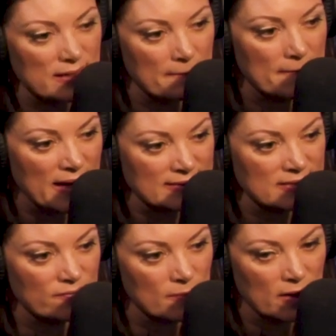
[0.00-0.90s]
a
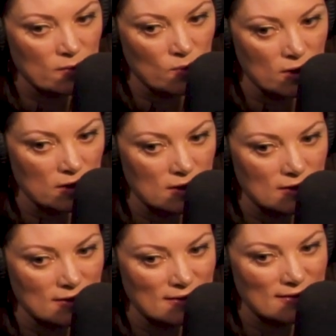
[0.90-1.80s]
massive amount of work.
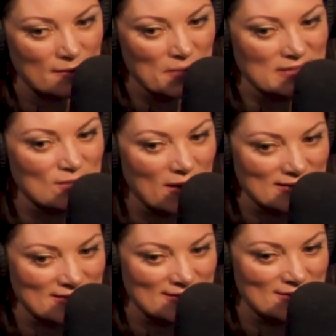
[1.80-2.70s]
I'm
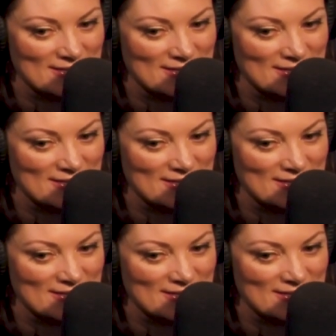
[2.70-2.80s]
exhausted just